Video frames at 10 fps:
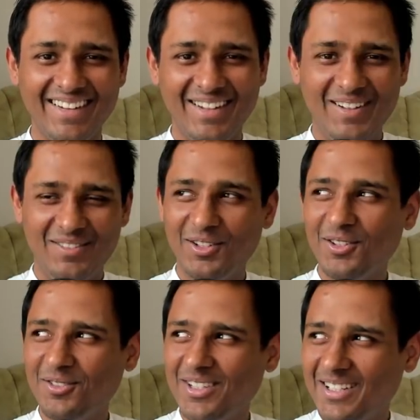We all
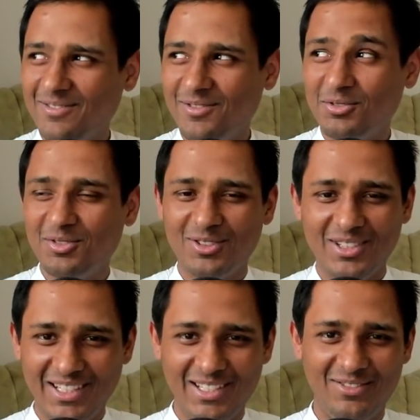know that beautiful
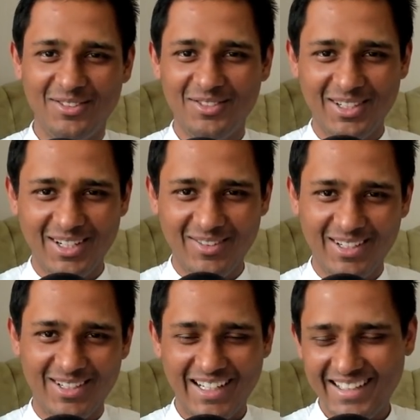lady from the
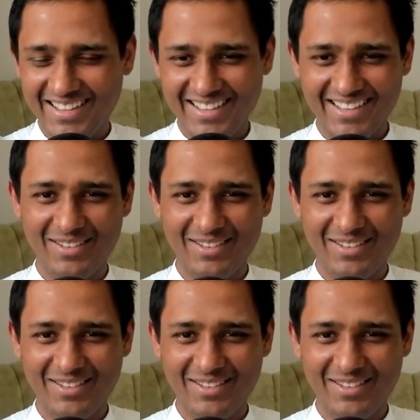Ramayan, right?